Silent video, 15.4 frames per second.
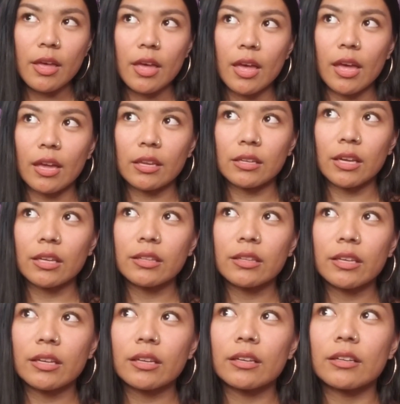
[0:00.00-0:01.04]
And I
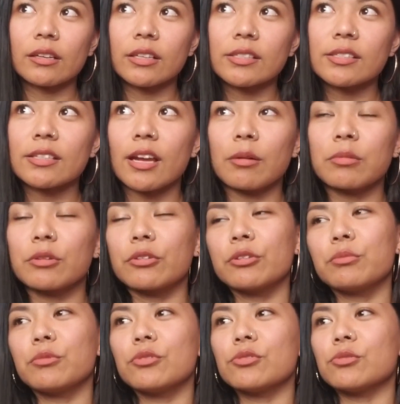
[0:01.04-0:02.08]
think us
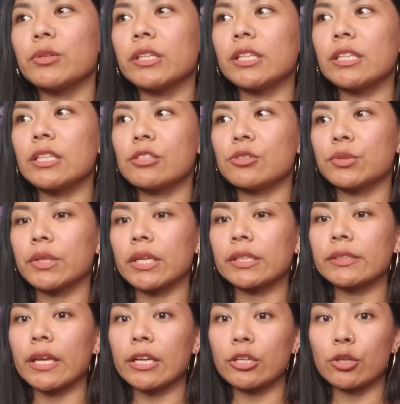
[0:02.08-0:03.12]
Capricorn moons really need to like
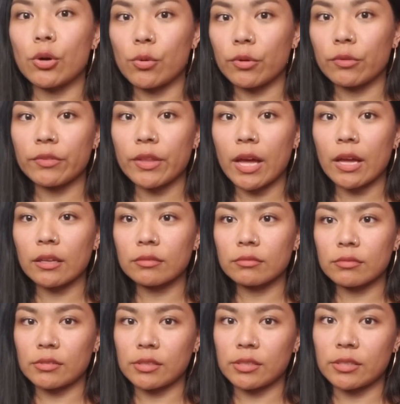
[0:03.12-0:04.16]
let go of that
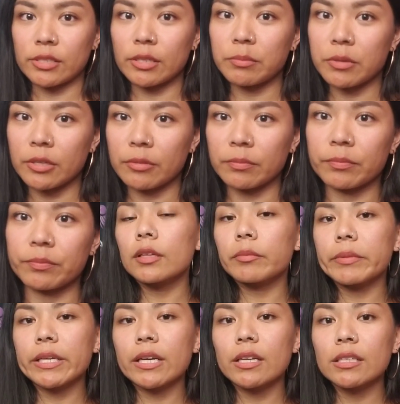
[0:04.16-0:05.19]
stigma
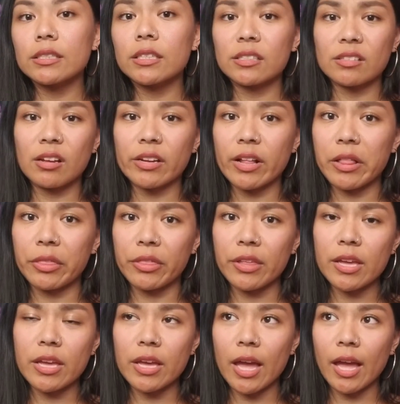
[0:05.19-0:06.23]
because it's not
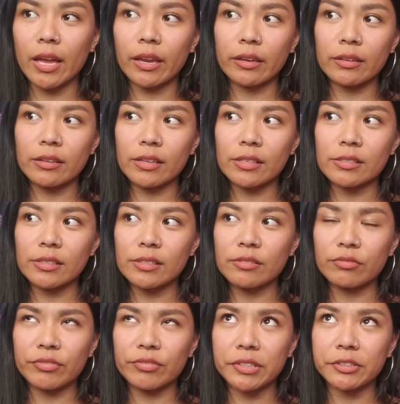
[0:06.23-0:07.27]
healthy, and it
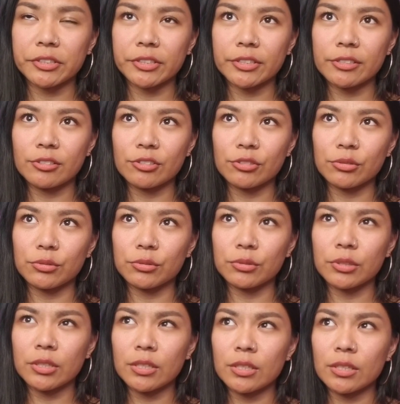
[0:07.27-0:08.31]
doesn't feel good
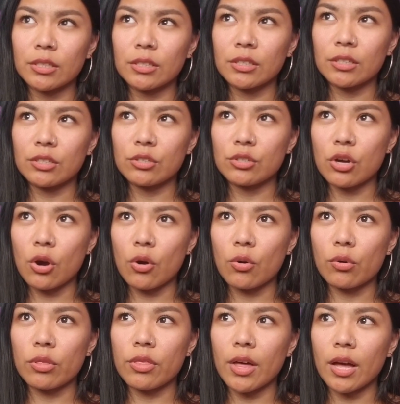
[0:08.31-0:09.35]
to
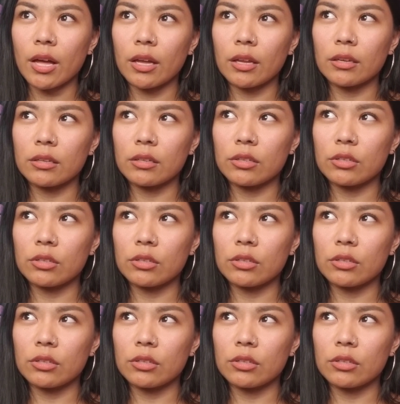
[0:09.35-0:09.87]
know that